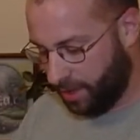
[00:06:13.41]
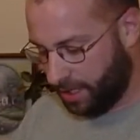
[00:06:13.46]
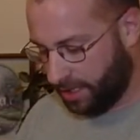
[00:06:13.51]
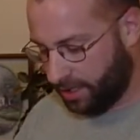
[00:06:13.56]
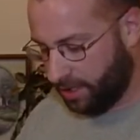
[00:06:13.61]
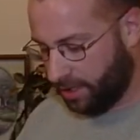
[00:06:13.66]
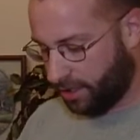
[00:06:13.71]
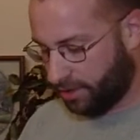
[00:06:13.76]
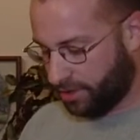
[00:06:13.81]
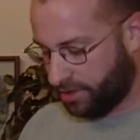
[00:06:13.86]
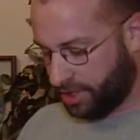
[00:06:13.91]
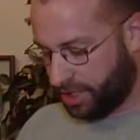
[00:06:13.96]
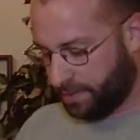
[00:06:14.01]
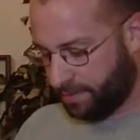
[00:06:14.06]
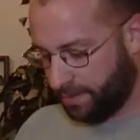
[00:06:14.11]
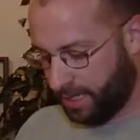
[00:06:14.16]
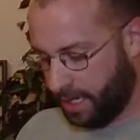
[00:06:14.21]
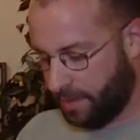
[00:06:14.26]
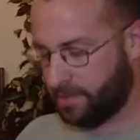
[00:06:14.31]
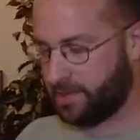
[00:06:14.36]
What good are
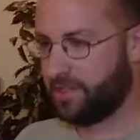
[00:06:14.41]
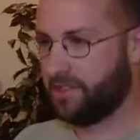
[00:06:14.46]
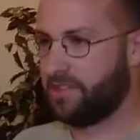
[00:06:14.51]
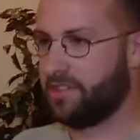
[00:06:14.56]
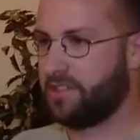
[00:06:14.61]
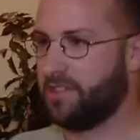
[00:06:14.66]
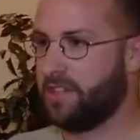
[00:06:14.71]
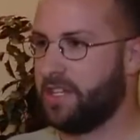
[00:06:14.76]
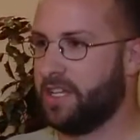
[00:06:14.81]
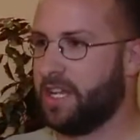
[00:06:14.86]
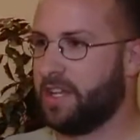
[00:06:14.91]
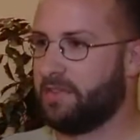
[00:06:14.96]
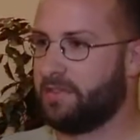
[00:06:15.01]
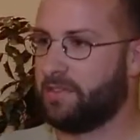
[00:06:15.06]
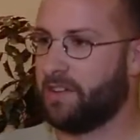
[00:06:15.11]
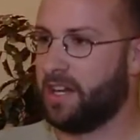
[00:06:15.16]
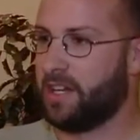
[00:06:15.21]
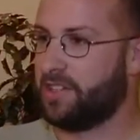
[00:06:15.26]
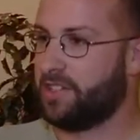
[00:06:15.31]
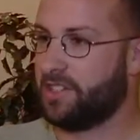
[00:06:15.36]
such promises if
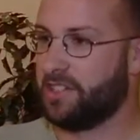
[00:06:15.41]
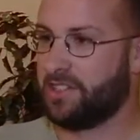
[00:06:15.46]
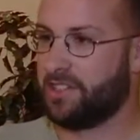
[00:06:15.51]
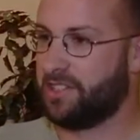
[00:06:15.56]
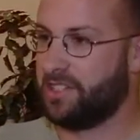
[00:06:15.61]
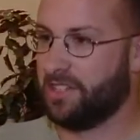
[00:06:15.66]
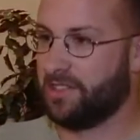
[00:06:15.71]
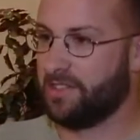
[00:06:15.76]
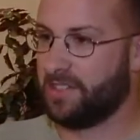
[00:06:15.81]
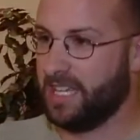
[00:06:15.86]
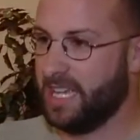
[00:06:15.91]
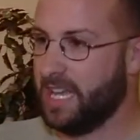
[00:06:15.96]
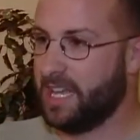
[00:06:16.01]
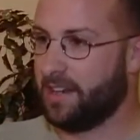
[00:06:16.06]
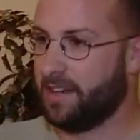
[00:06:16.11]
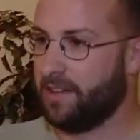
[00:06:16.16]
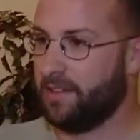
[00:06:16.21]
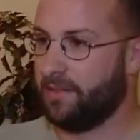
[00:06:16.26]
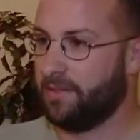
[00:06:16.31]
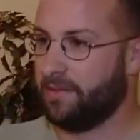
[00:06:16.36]
Christ is still dead?